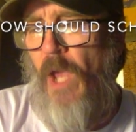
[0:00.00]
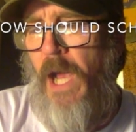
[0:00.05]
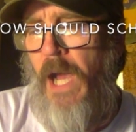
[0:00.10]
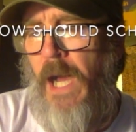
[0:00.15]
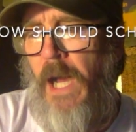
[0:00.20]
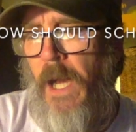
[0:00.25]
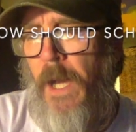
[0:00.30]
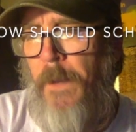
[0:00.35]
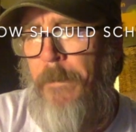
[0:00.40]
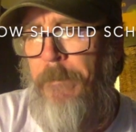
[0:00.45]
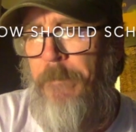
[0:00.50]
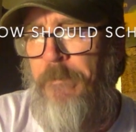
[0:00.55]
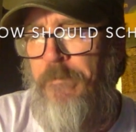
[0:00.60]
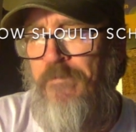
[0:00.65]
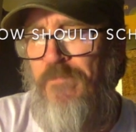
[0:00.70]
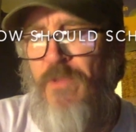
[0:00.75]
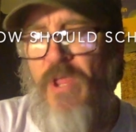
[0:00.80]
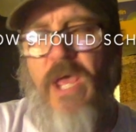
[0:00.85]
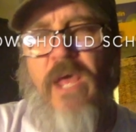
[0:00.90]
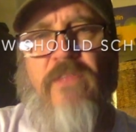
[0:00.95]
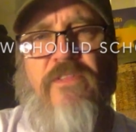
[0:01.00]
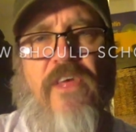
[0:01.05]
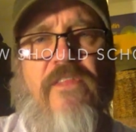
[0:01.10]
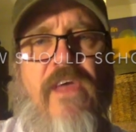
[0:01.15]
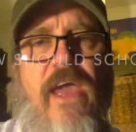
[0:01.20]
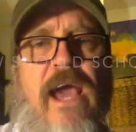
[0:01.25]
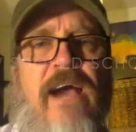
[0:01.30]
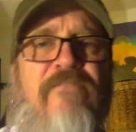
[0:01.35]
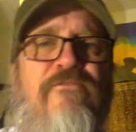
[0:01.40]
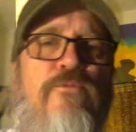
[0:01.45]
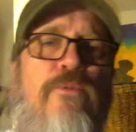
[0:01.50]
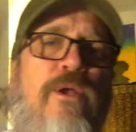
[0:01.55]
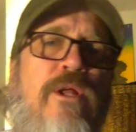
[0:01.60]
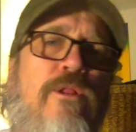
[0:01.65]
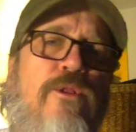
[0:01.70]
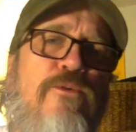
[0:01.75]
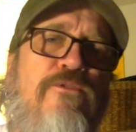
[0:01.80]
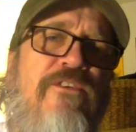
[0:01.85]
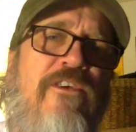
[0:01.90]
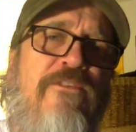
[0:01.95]
um, then they have to
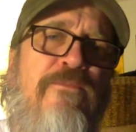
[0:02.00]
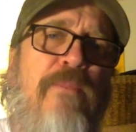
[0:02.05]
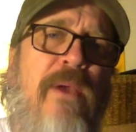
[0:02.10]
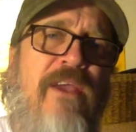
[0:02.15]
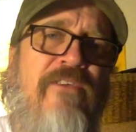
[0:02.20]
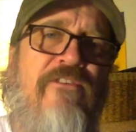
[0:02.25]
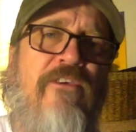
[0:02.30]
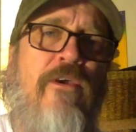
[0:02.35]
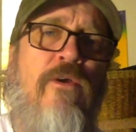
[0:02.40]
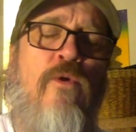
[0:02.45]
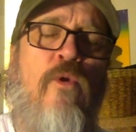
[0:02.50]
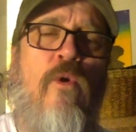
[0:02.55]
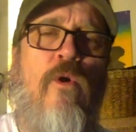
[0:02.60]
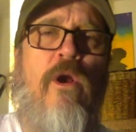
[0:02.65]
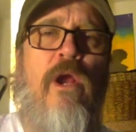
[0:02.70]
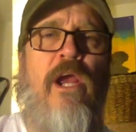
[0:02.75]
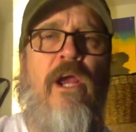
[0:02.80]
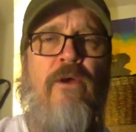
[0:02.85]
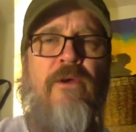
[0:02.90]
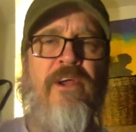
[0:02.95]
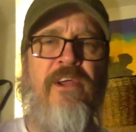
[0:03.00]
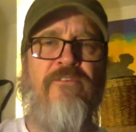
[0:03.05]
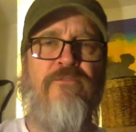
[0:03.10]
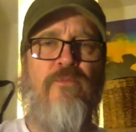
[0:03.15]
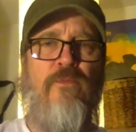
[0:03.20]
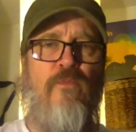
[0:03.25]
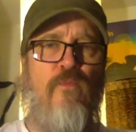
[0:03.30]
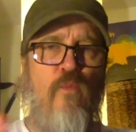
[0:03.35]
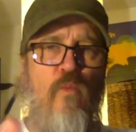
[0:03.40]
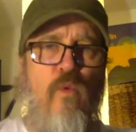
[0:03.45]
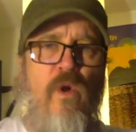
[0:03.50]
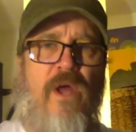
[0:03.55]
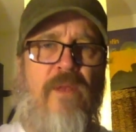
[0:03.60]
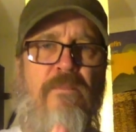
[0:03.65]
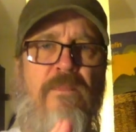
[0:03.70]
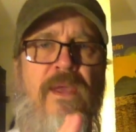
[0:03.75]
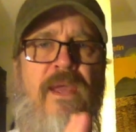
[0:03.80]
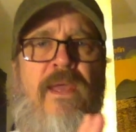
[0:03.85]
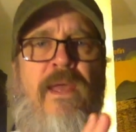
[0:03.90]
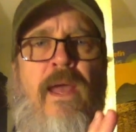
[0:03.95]
include these basic core areas.
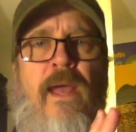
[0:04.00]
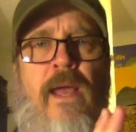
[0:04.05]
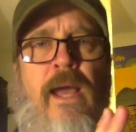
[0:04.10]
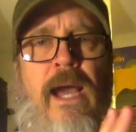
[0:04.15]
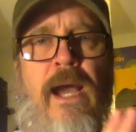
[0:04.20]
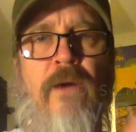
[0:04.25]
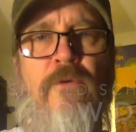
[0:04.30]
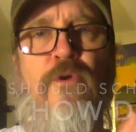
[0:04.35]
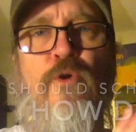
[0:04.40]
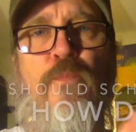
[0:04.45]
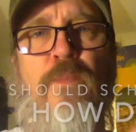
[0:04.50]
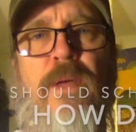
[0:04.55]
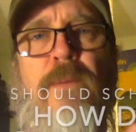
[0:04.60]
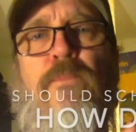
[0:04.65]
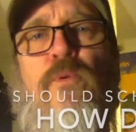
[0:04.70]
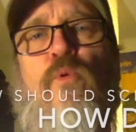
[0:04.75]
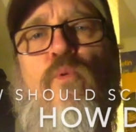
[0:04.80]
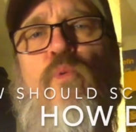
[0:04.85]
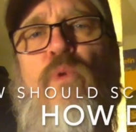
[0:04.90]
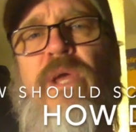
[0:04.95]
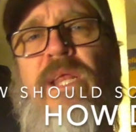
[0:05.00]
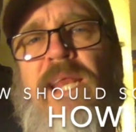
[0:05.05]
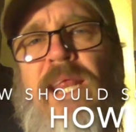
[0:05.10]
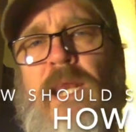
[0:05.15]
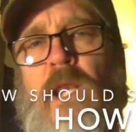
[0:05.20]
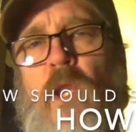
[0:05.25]
One being, how do people really